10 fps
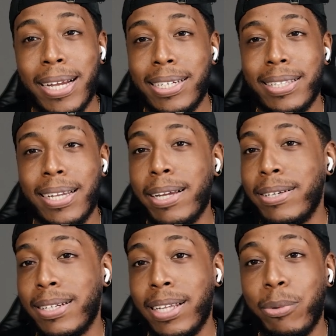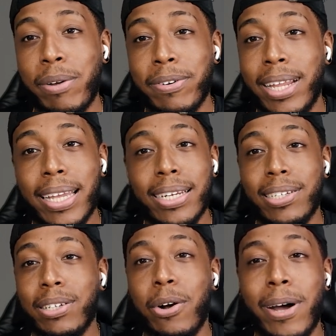I just think is another way for Nike to
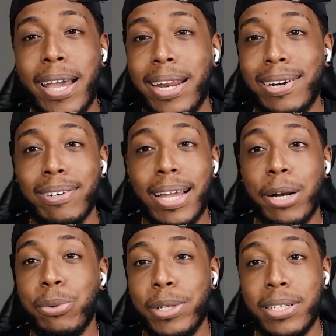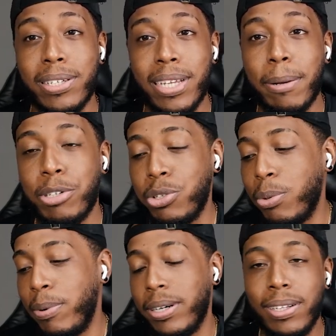just go ahead and kind of release the same
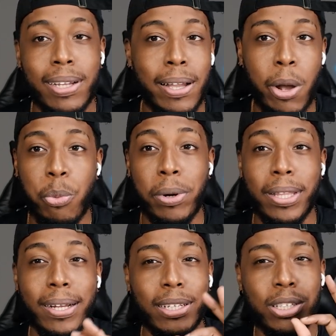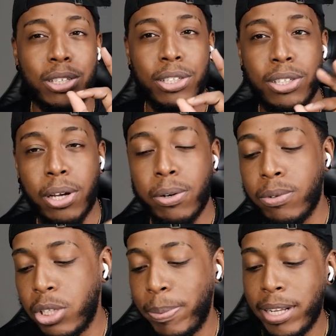shoe, but with a
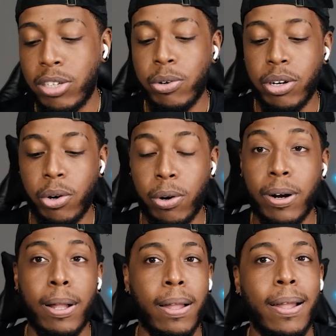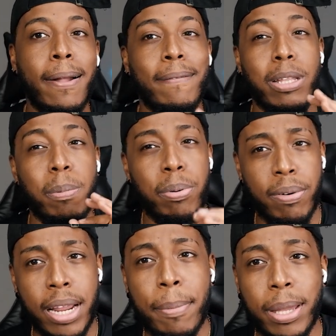subtle spin to it or the
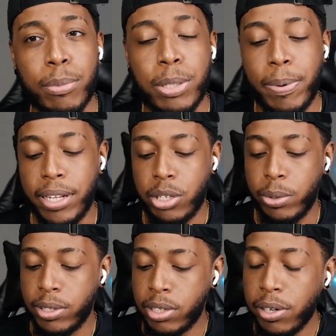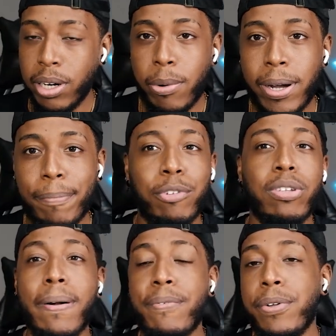premium spin to it. So you know what,
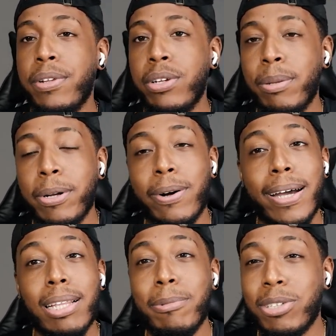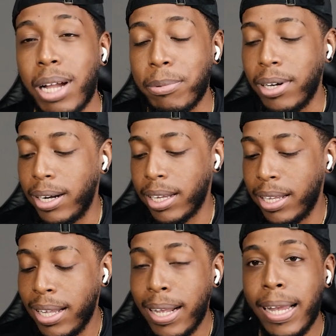without further ado, let me go ahead, let me stop talking,
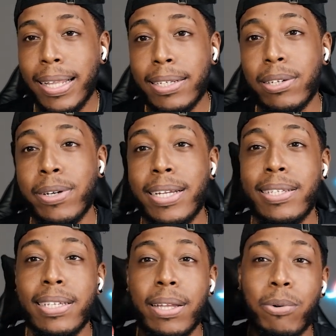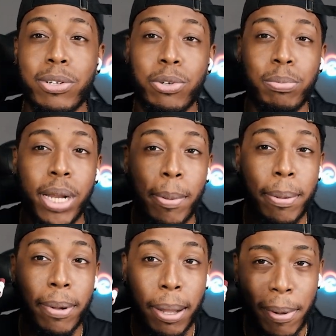and let's go ahead and see what's so
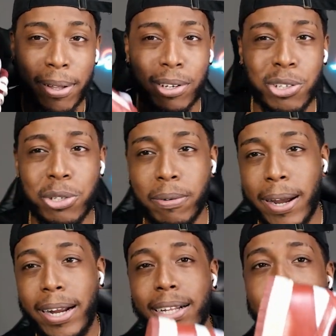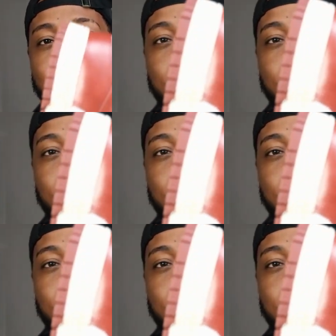premium about this shoe right here. Let's